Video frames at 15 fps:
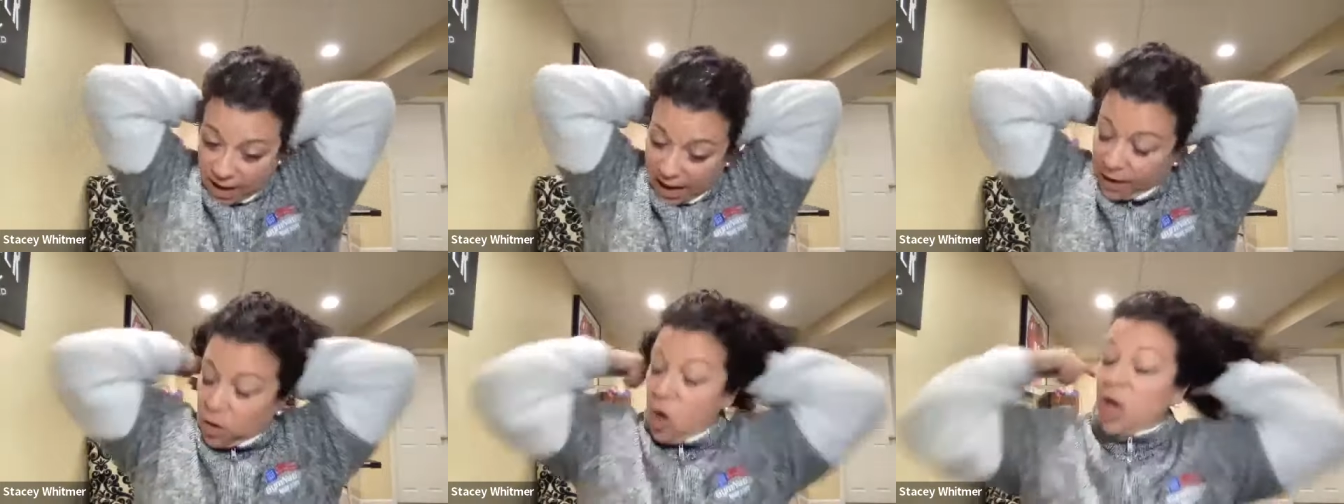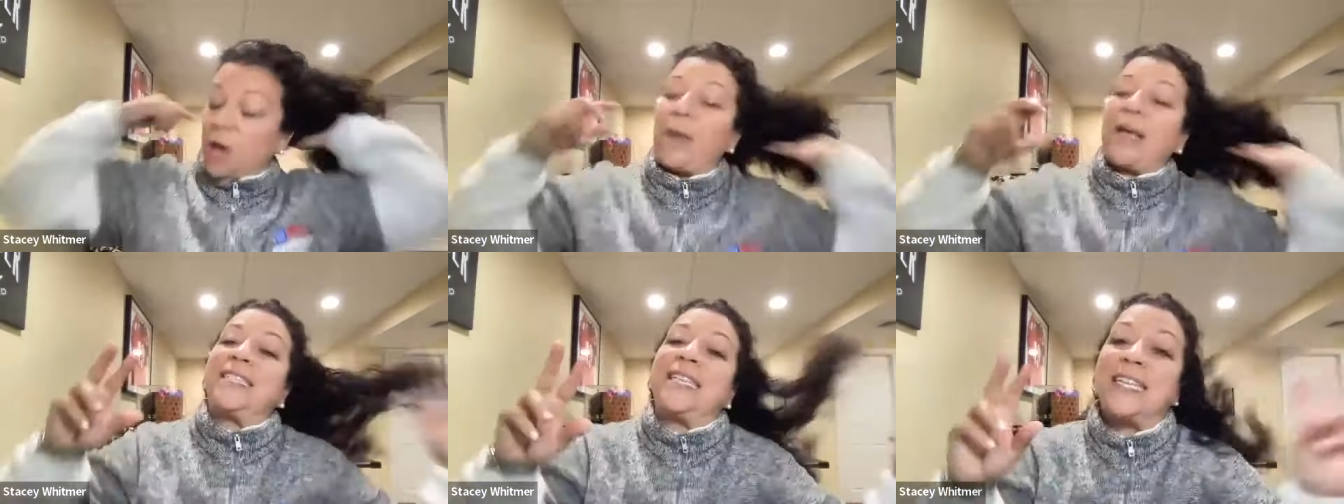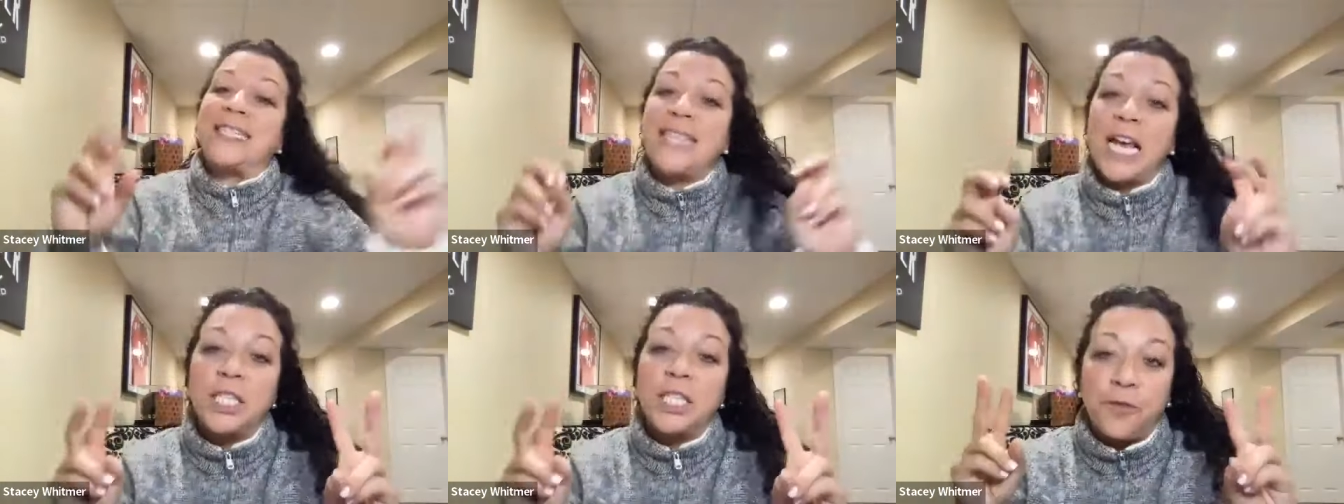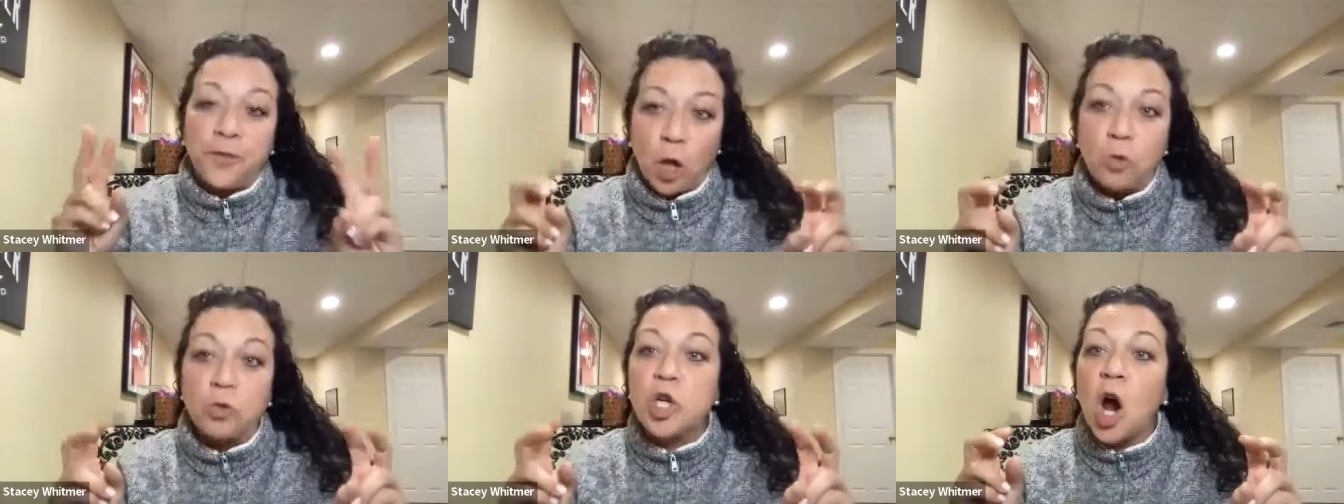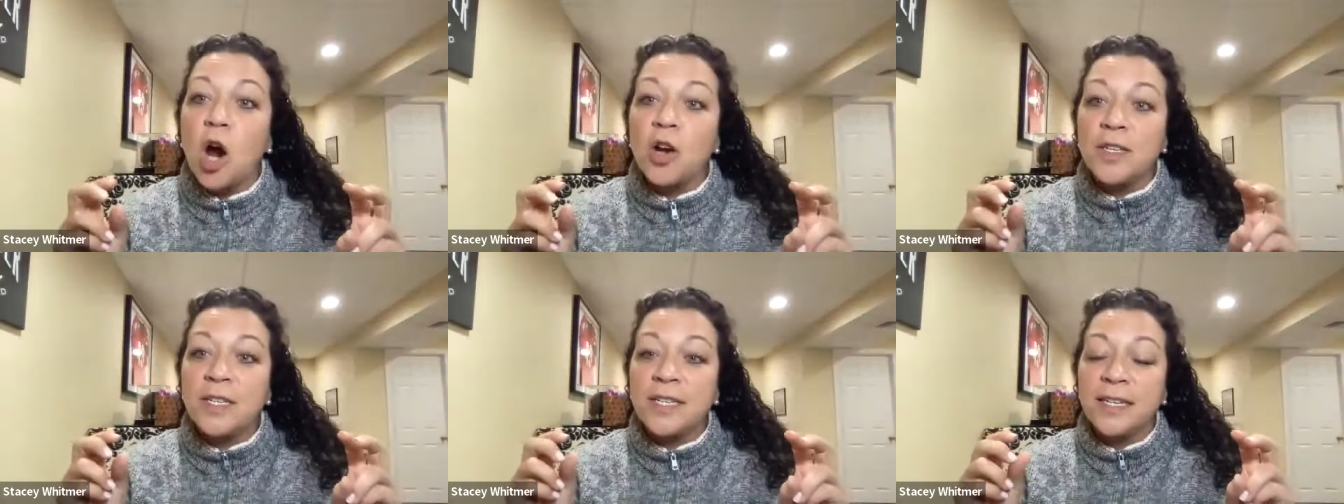I call it my success flow
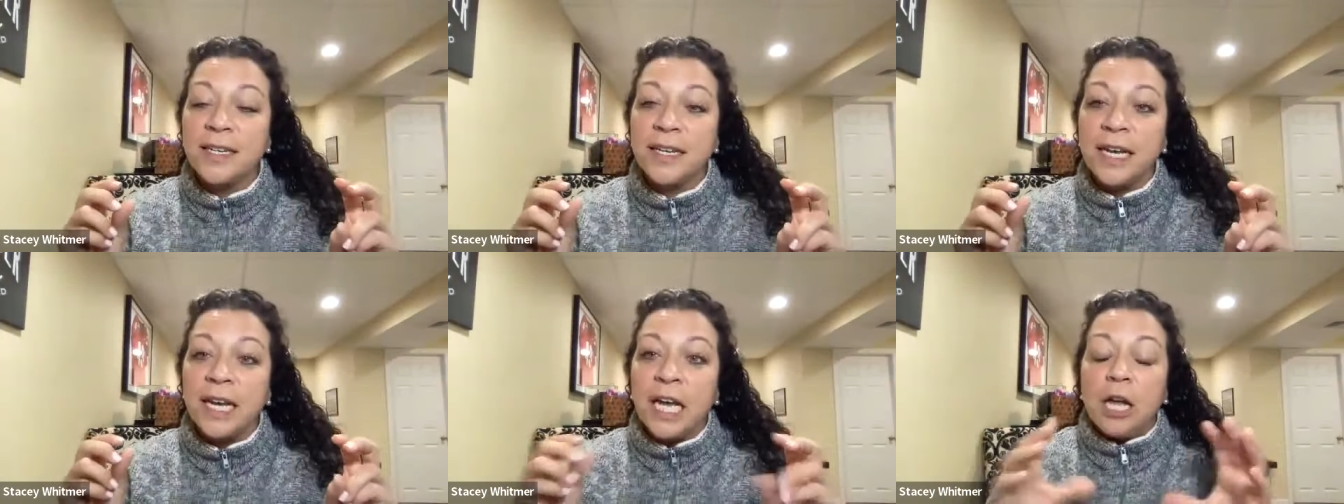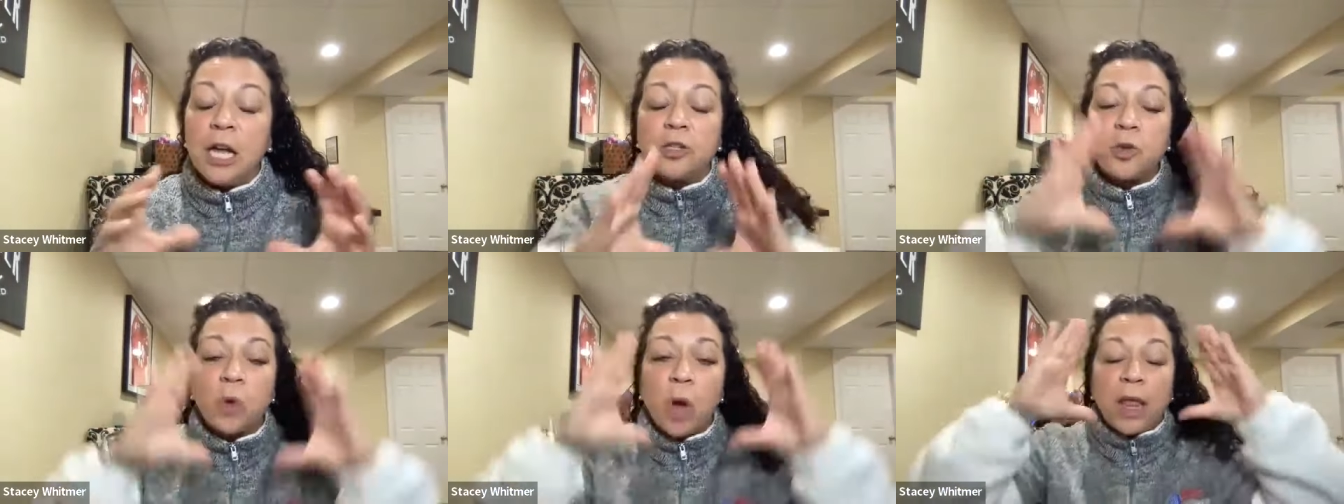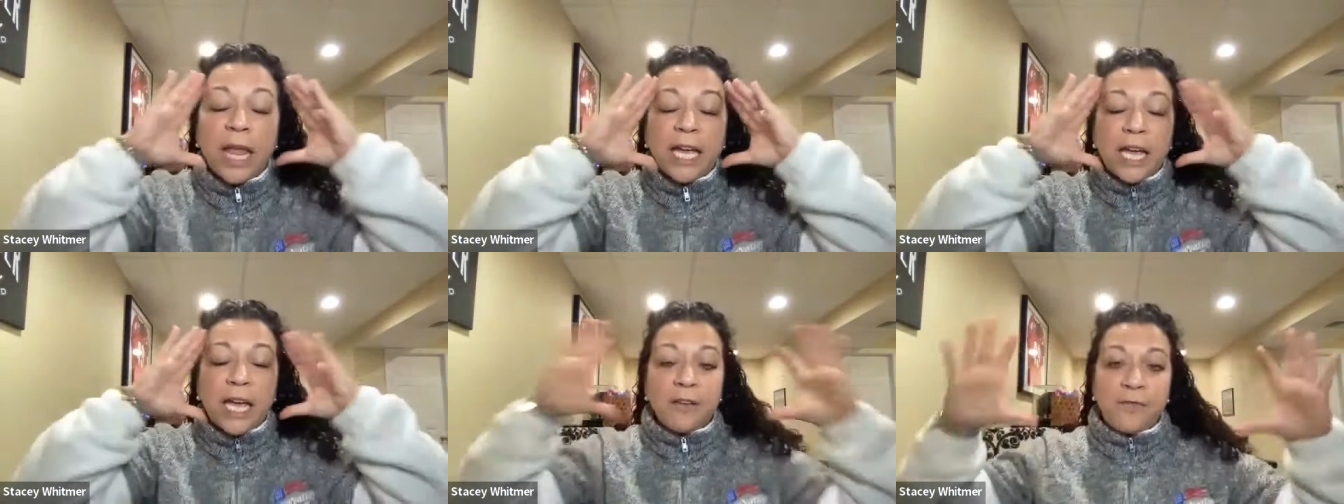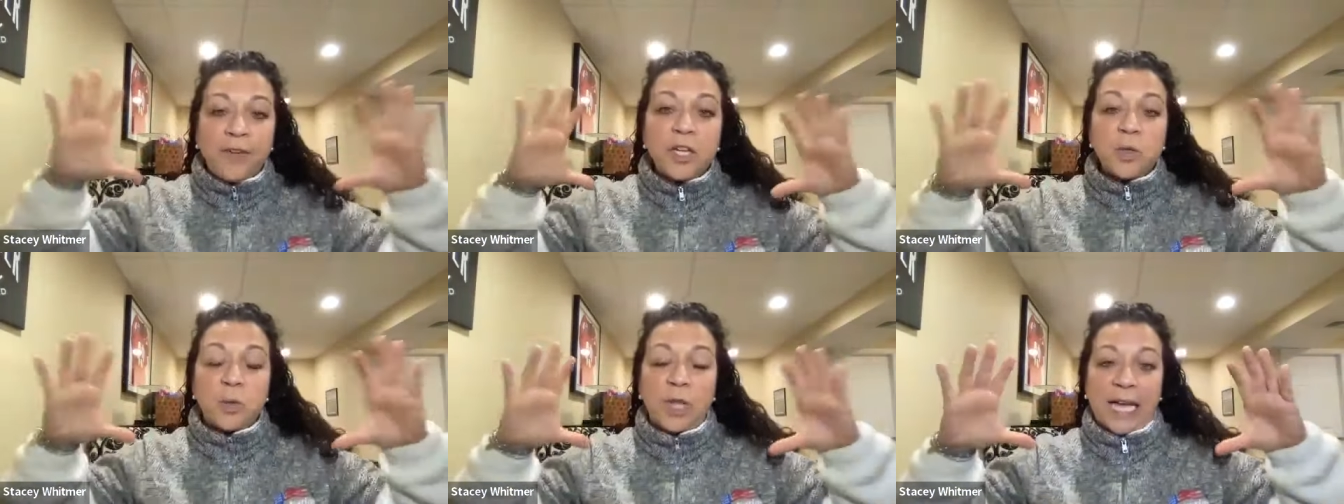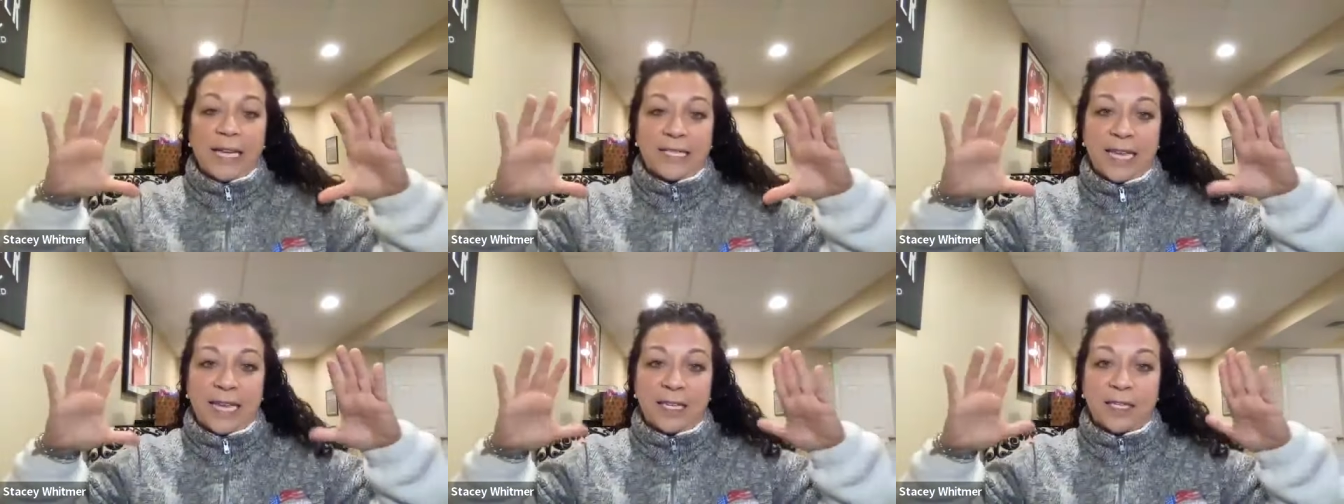chart. So I like it
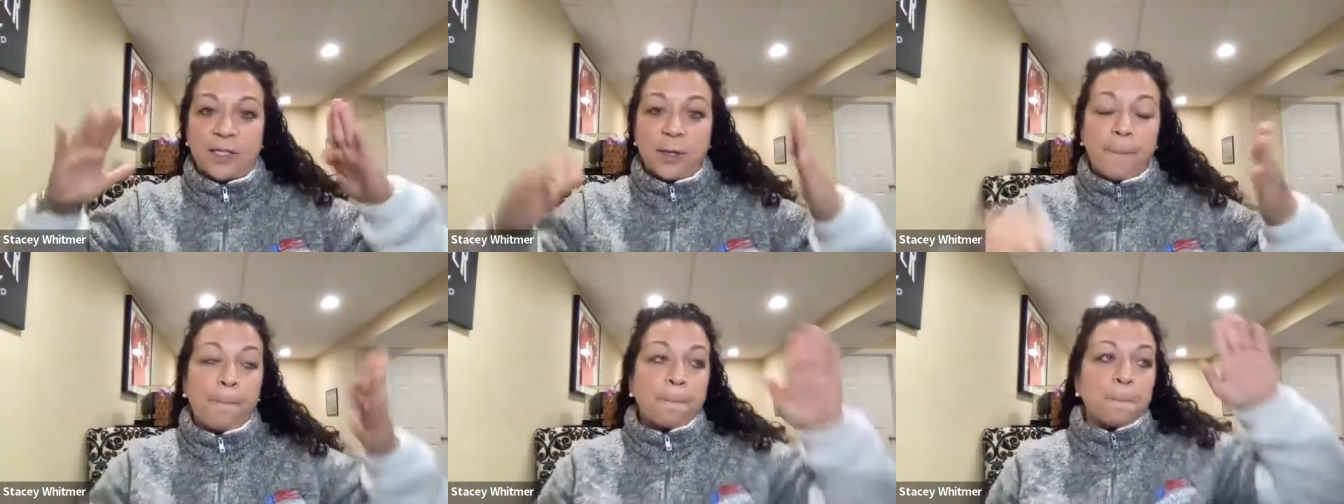visualize this.